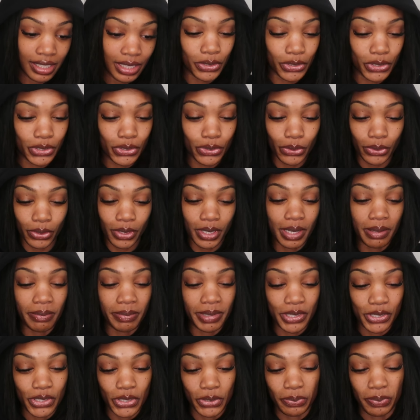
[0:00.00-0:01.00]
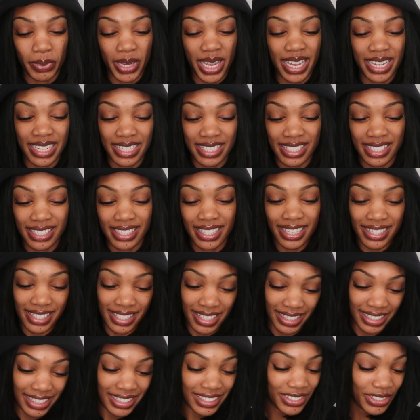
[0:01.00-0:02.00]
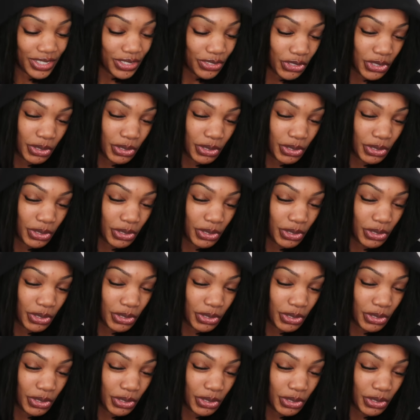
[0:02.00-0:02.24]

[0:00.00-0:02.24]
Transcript: your shortcomings, your past sins against